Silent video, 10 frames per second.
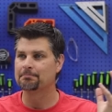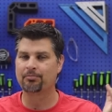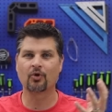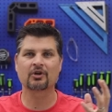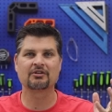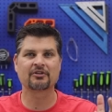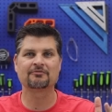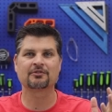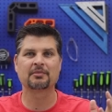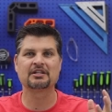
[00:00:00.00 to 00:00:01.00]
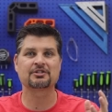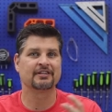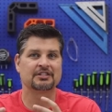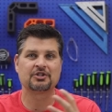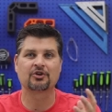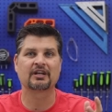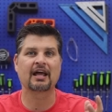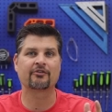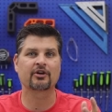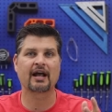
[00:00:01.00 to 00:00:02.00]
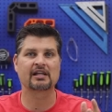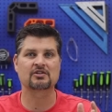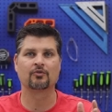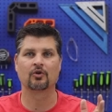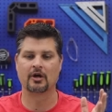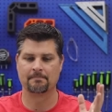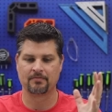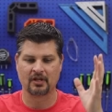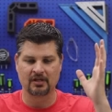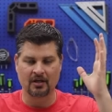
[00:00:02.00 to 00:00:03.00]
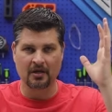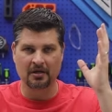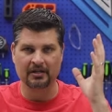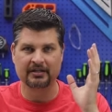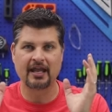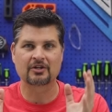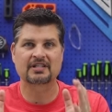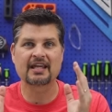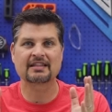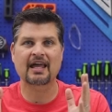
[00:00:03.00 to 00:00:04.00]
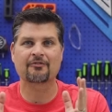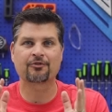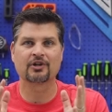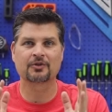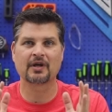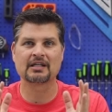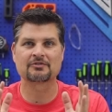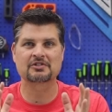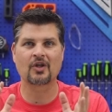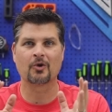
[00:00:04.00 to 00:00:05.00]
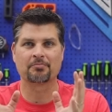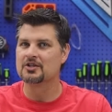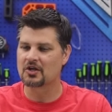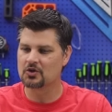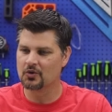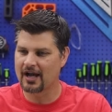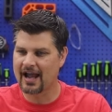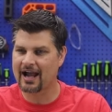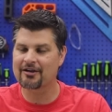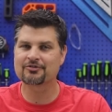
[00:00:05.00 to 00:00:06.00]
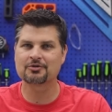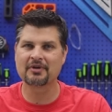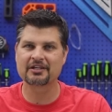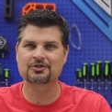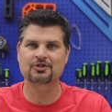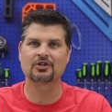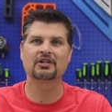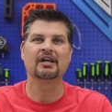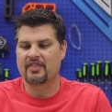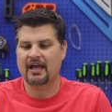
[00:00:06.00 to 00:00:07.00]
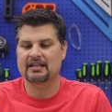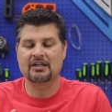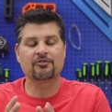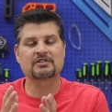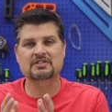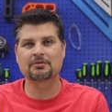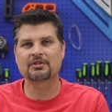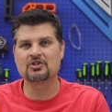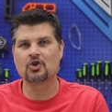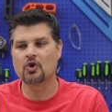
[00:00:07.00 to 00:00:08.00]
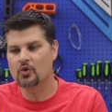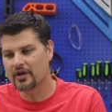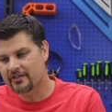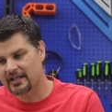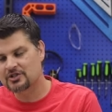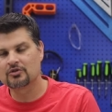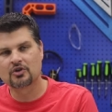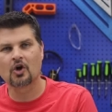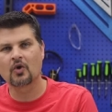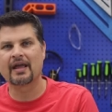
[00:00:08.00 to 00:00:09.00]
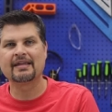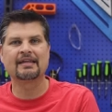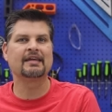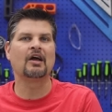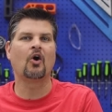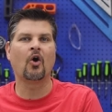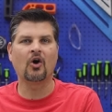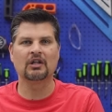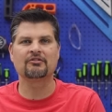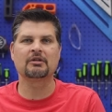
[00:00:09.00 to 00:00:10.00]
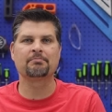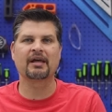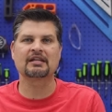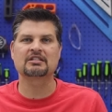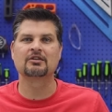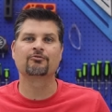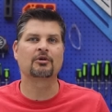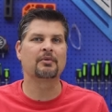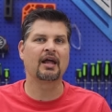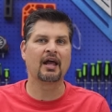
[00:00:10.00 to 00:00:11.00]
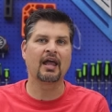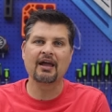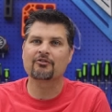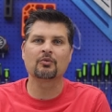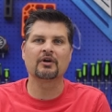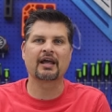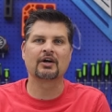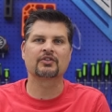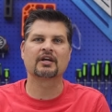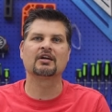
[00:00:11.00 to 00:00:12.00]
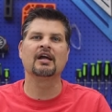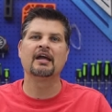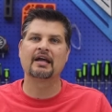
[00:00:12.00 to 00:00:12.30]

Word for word: bulk of information that you could ever ask for. Now take that for a grain of salt. So you have to make sure that if it's something new, that you go and get all of the best from everyone out there